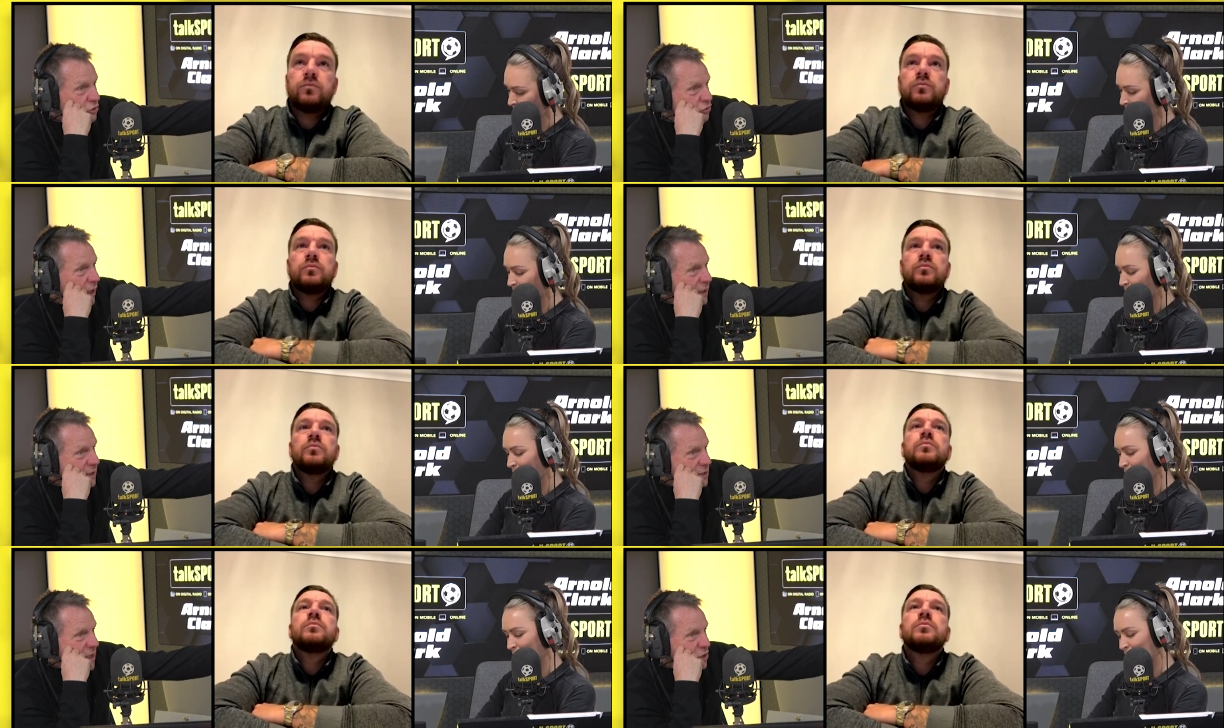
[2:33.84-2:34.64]
Speaker 1: the training
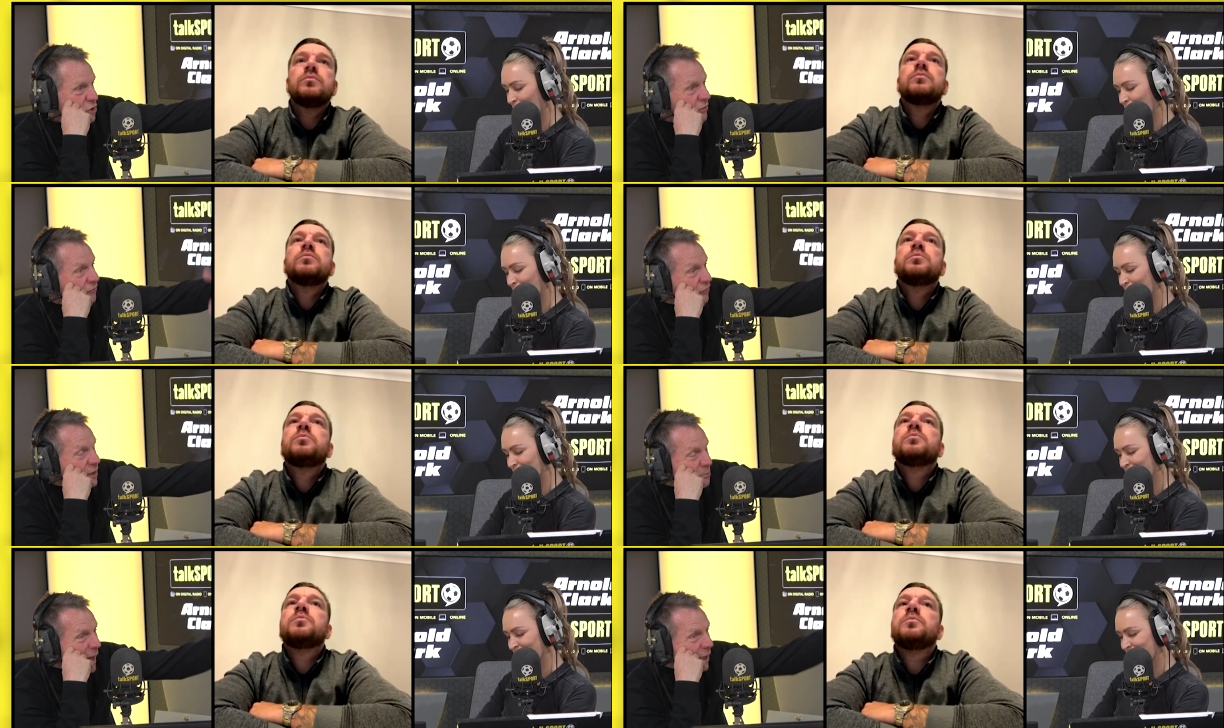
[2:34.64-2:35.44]
session and
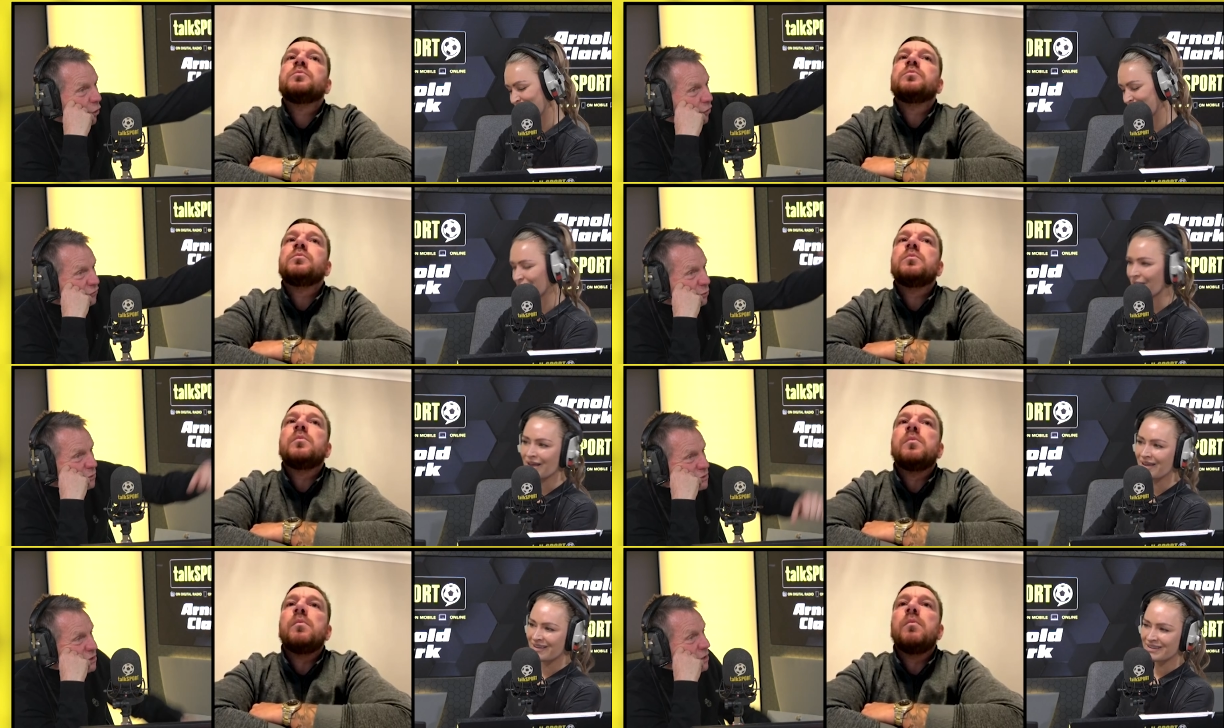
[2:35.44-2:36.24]
feedback
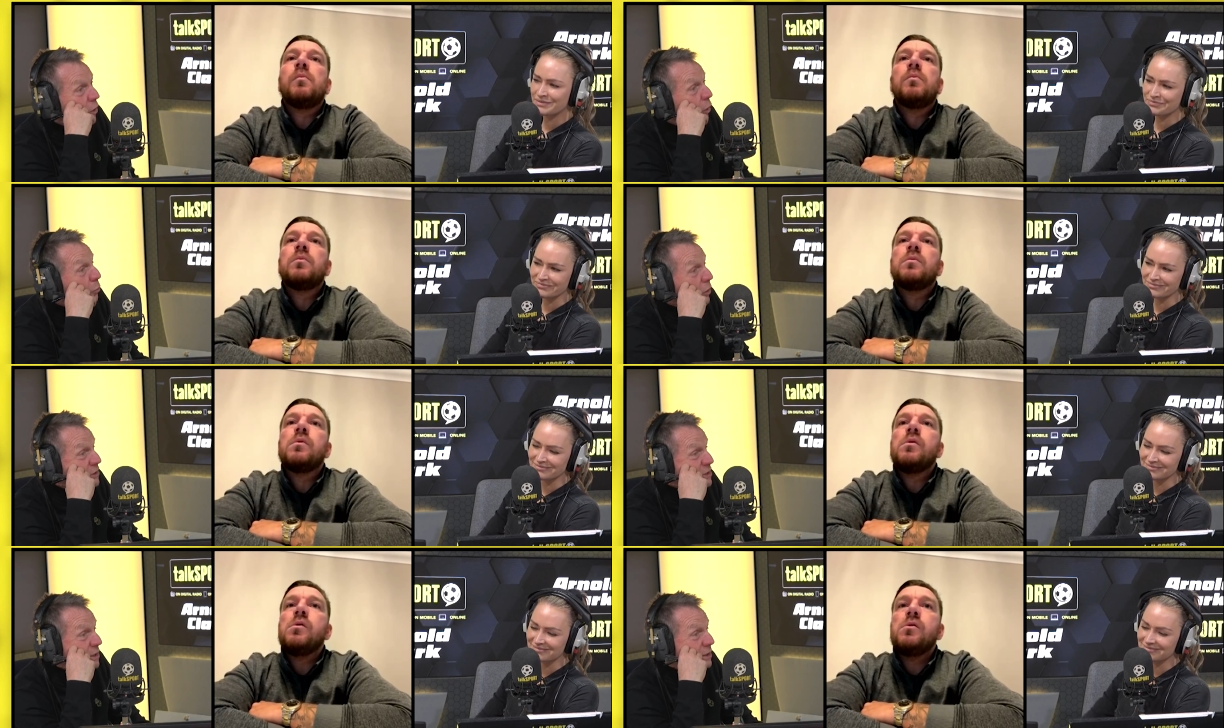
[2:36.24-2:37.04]
afterwards on what
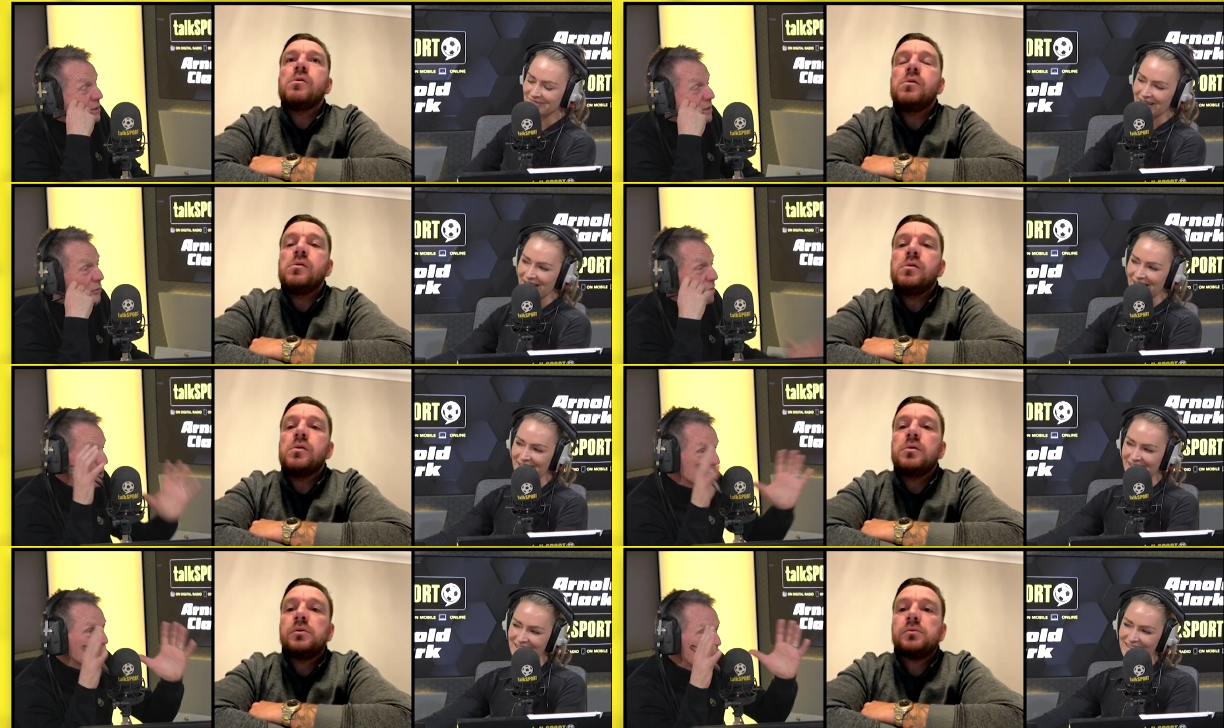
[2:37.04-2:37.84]
he's seen. So
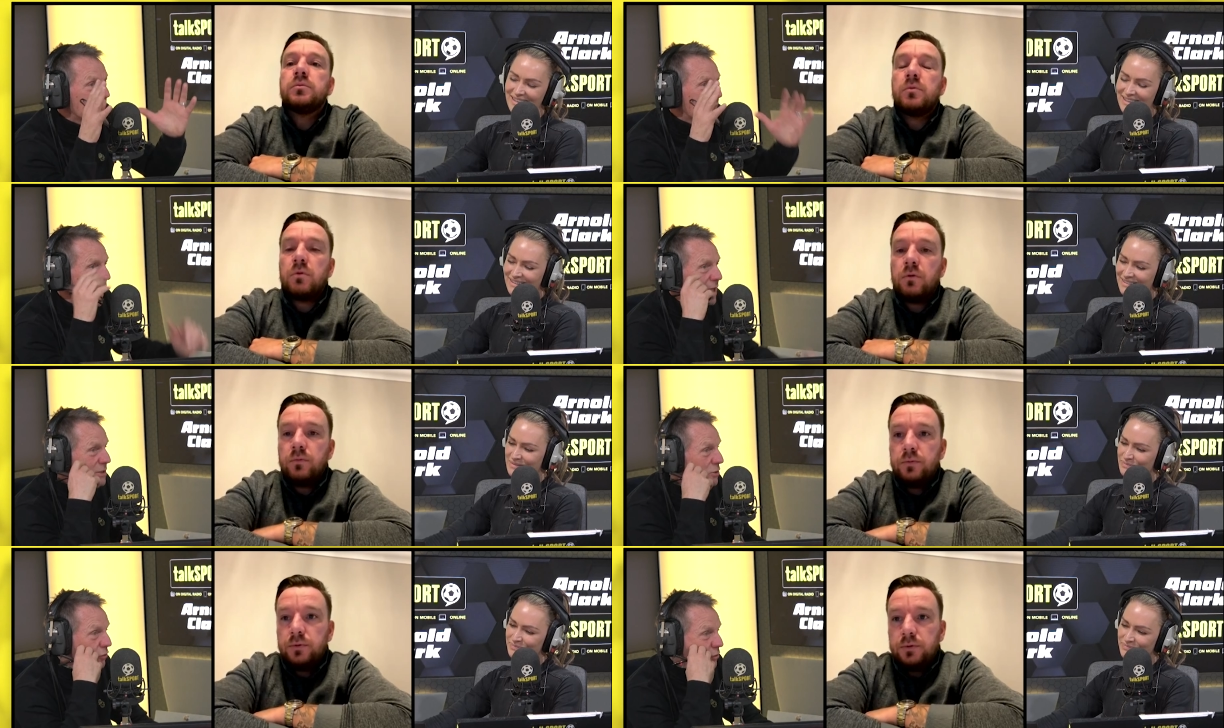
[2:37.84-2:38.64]
it's really
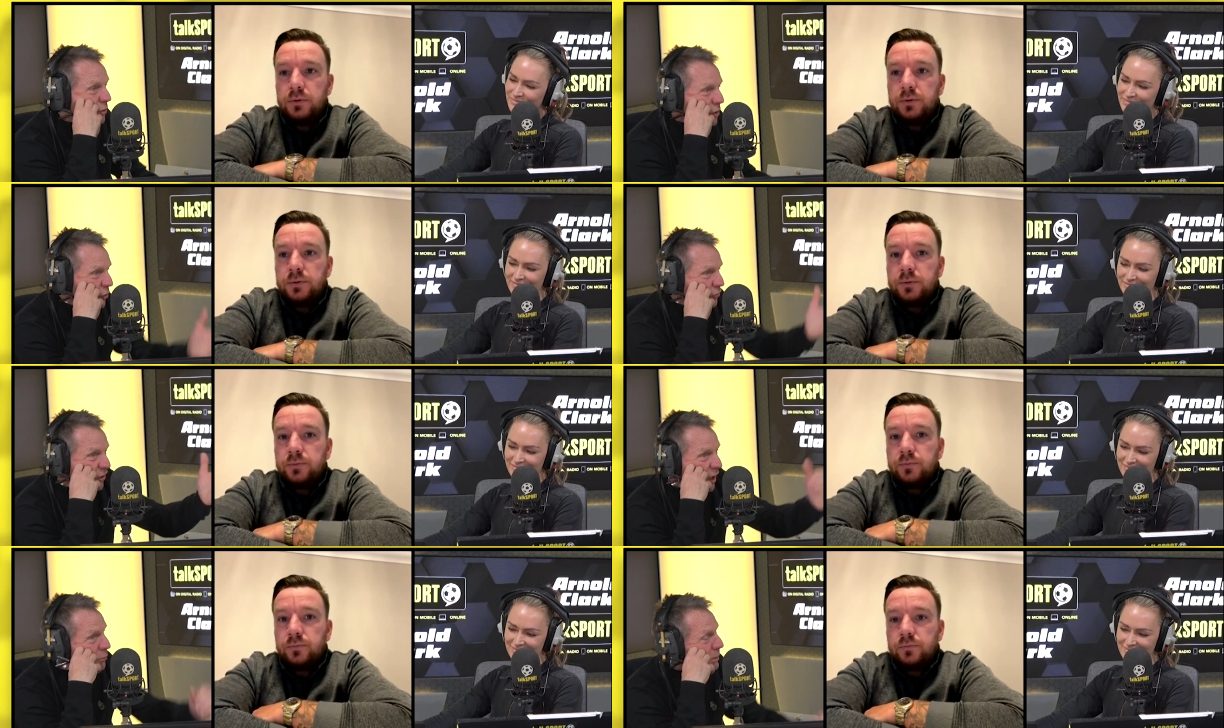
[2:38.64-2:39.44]
hands-on, and Conte
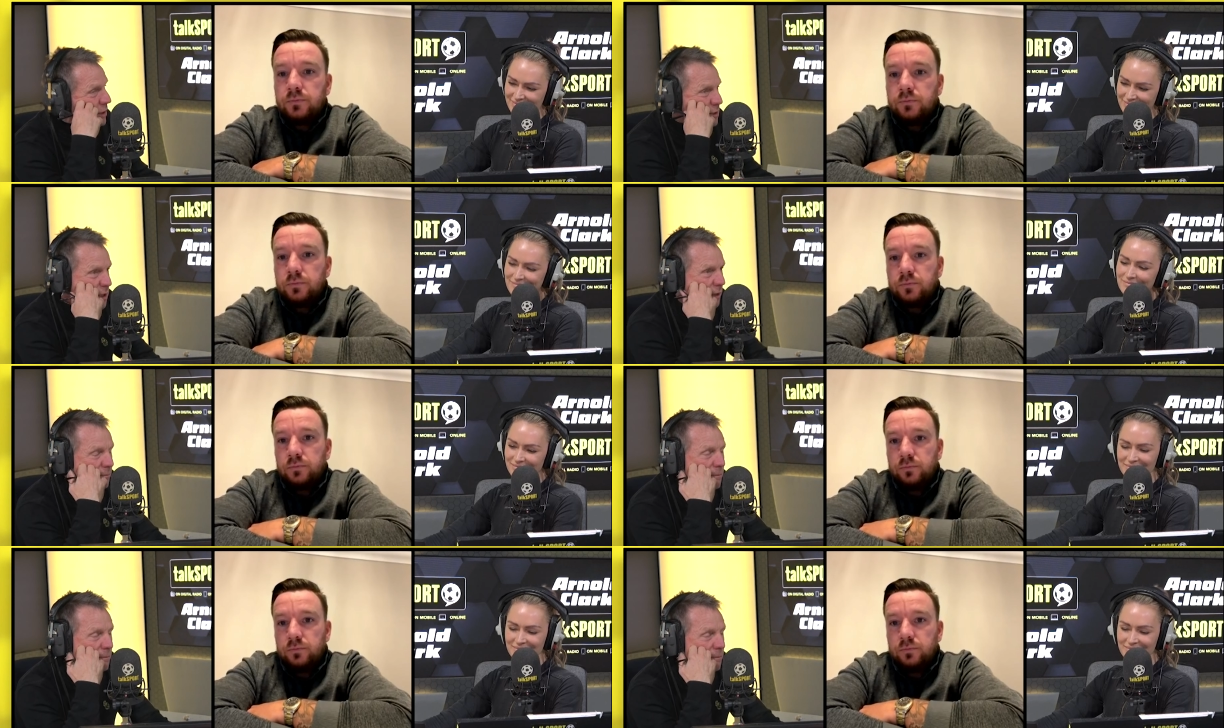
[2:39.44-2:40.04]
will be the same.